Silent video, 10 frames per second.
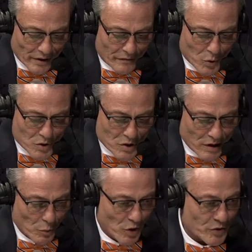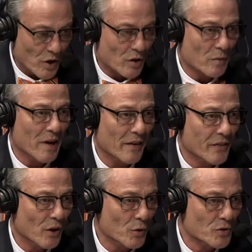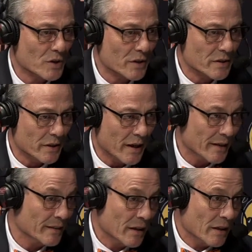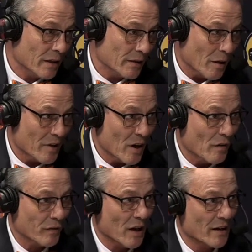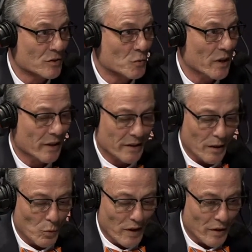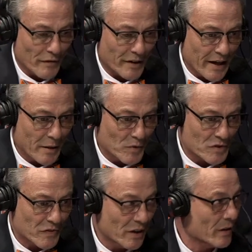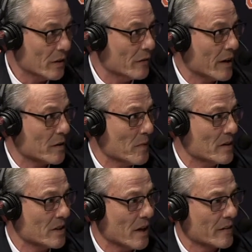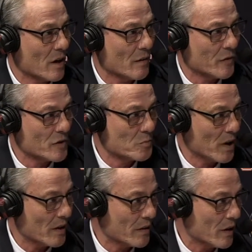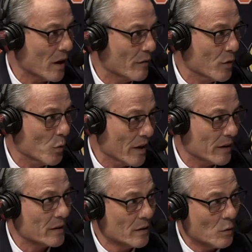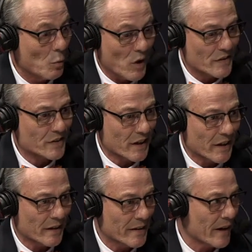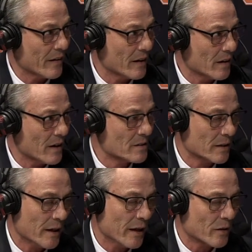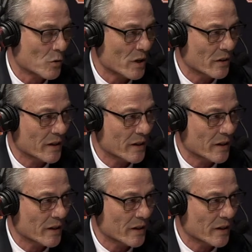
And of course, uh, we'll talk about those tonight coming off last week, a win over Campbellsville, and you've got the Mid South Conference Player of the Week once again, Darian Leslie, he had a career